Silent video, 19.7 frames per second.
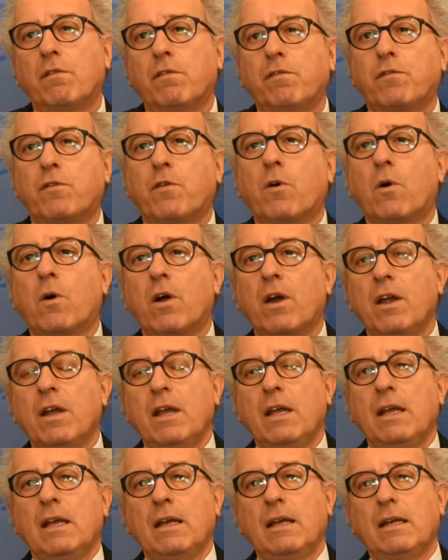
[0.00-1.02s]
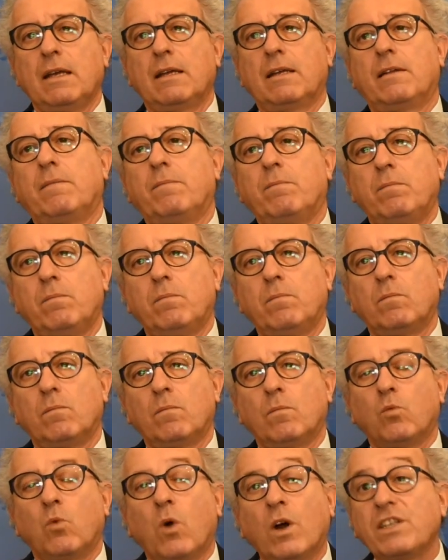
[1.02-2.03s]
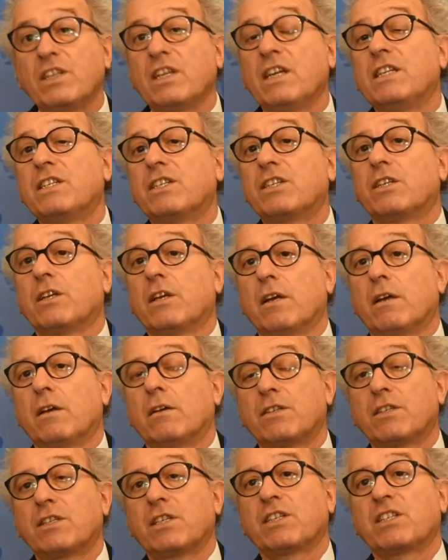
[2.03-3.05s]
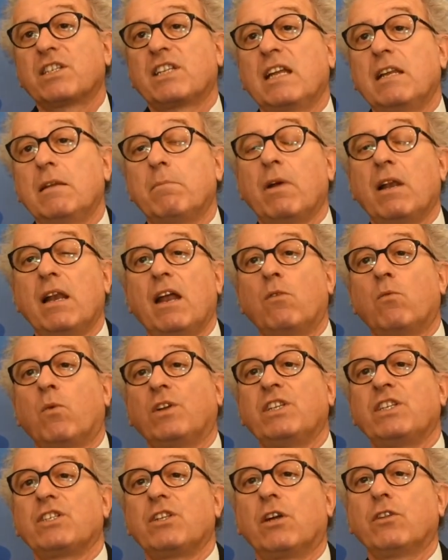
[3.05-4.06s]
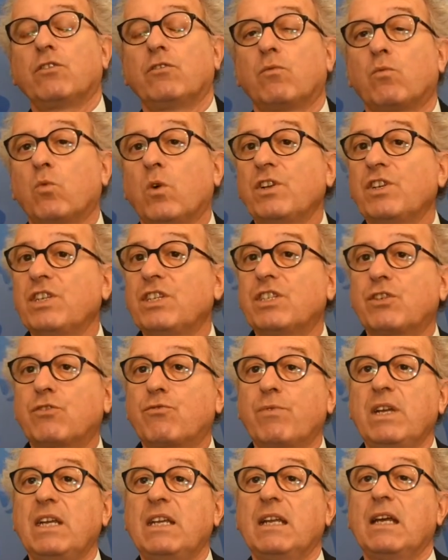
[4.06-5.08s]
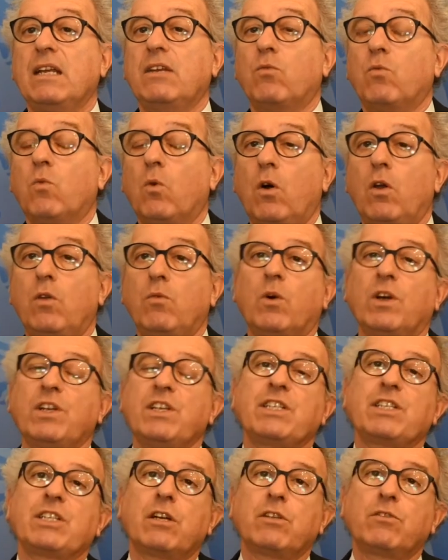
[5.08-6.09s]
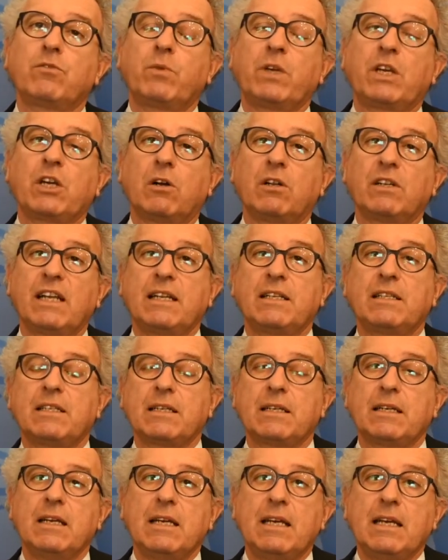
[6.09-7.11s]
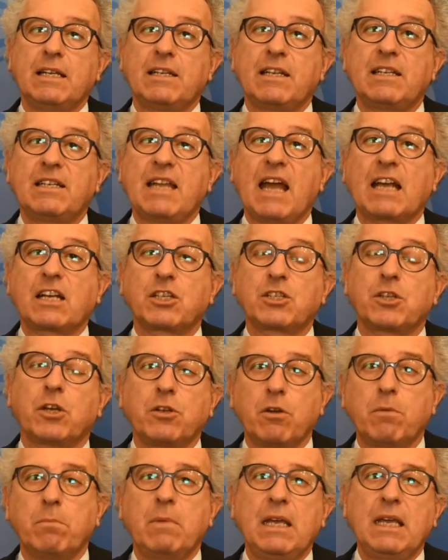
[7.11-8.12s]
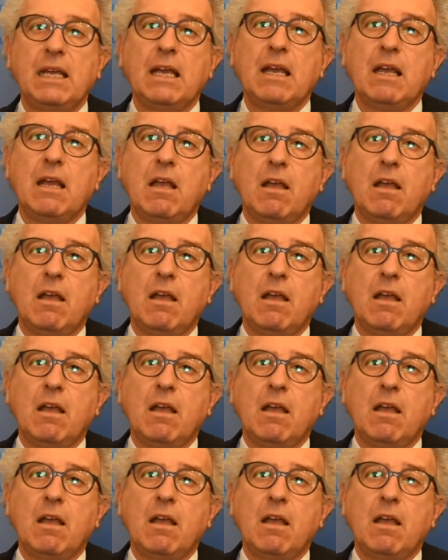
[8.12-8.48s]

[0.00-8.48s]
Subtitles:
for what is sustainable and what is not, what is green and what is not. We call that the taxonomy